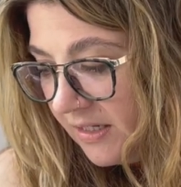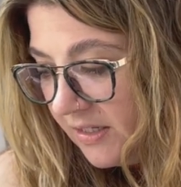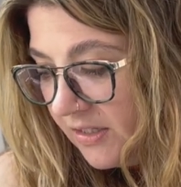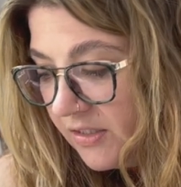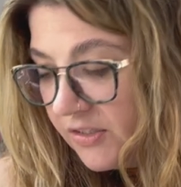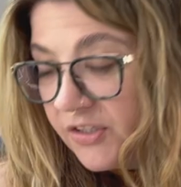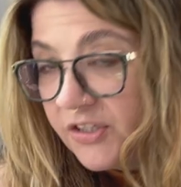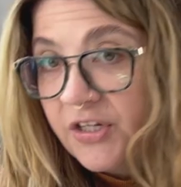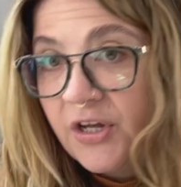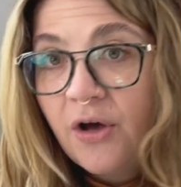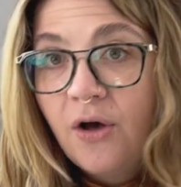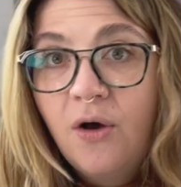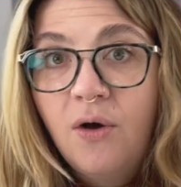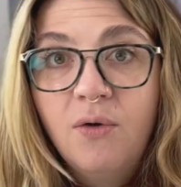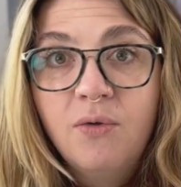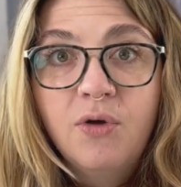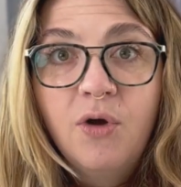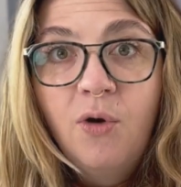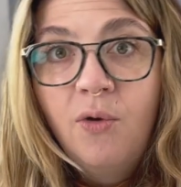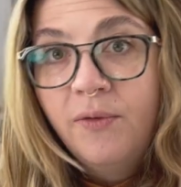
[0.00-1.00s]

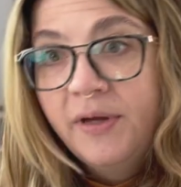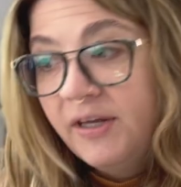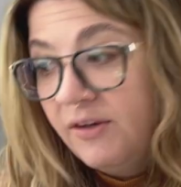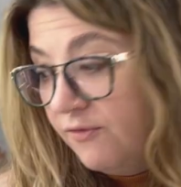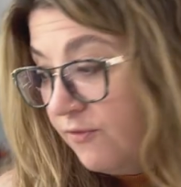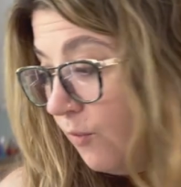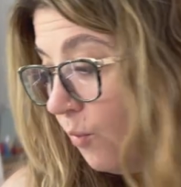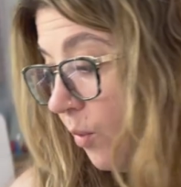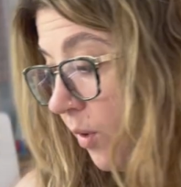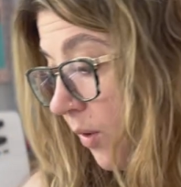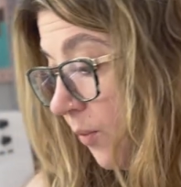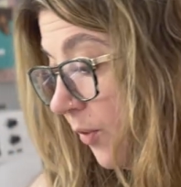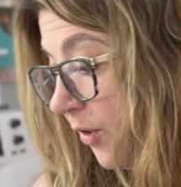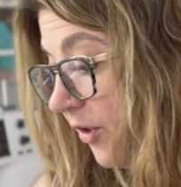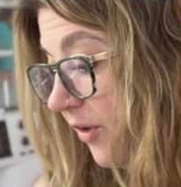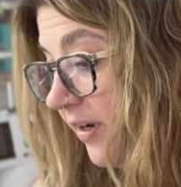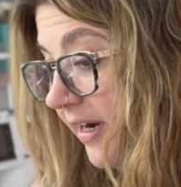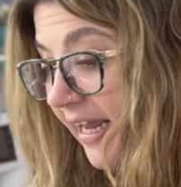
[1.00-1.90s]
So going forward,